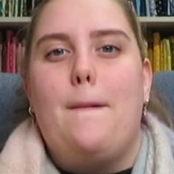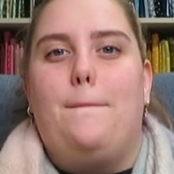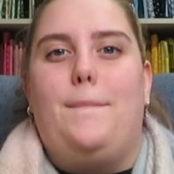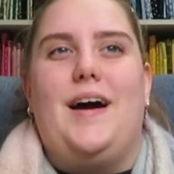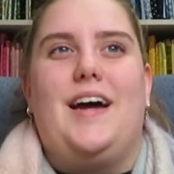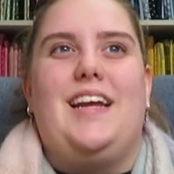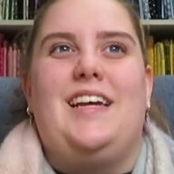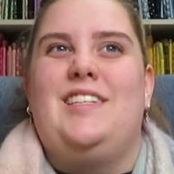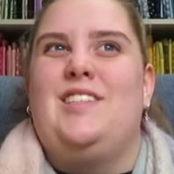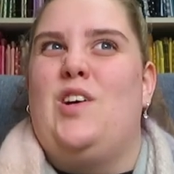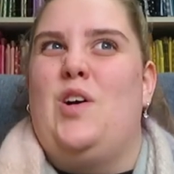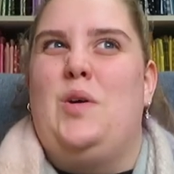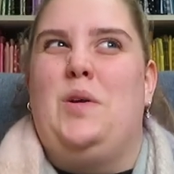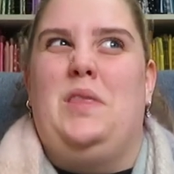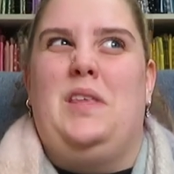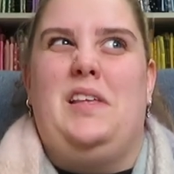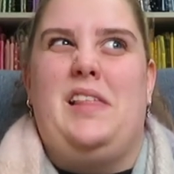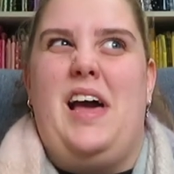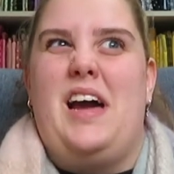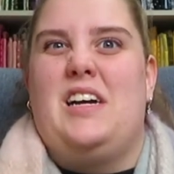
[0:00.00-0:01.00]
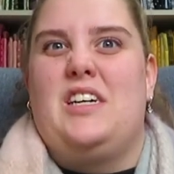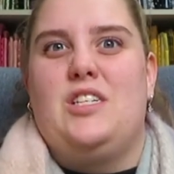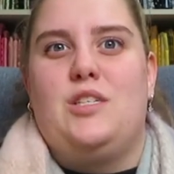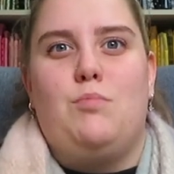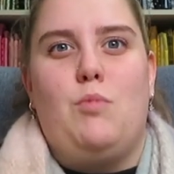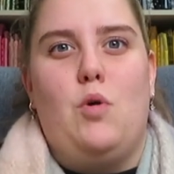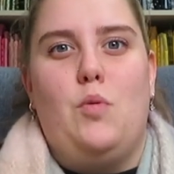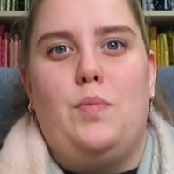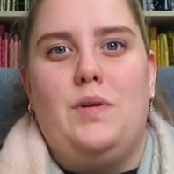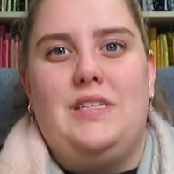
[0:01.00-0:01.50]
but it's only like a
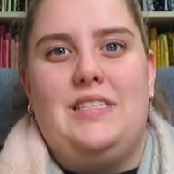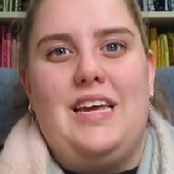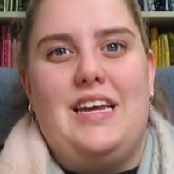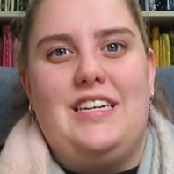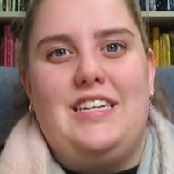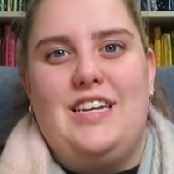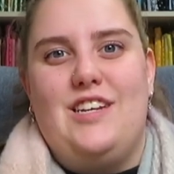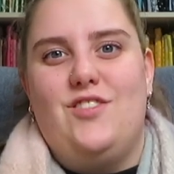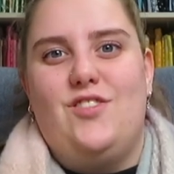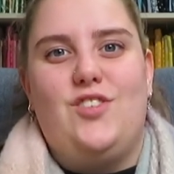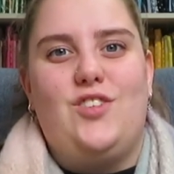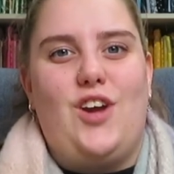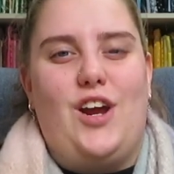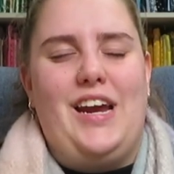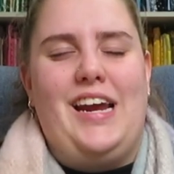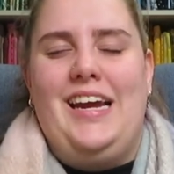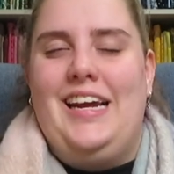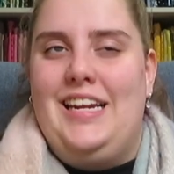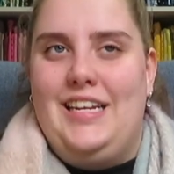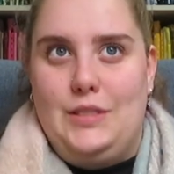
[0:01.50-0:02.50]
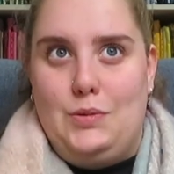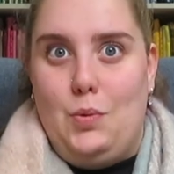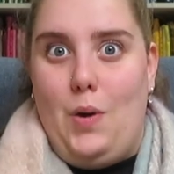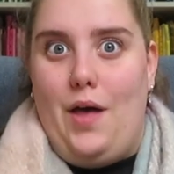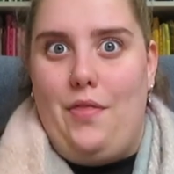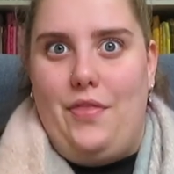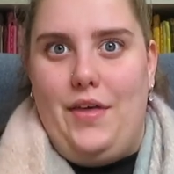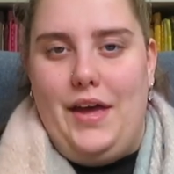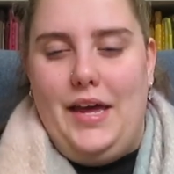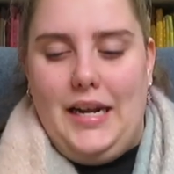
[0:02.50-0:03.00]
small percentage, so it is
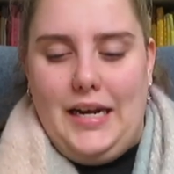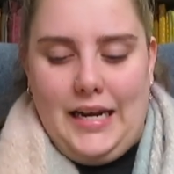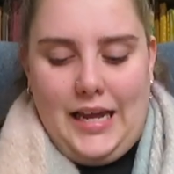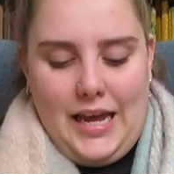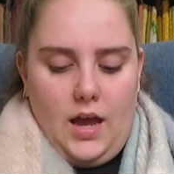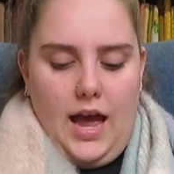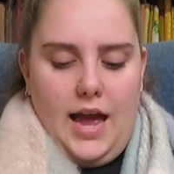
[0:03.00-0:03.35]
worth it.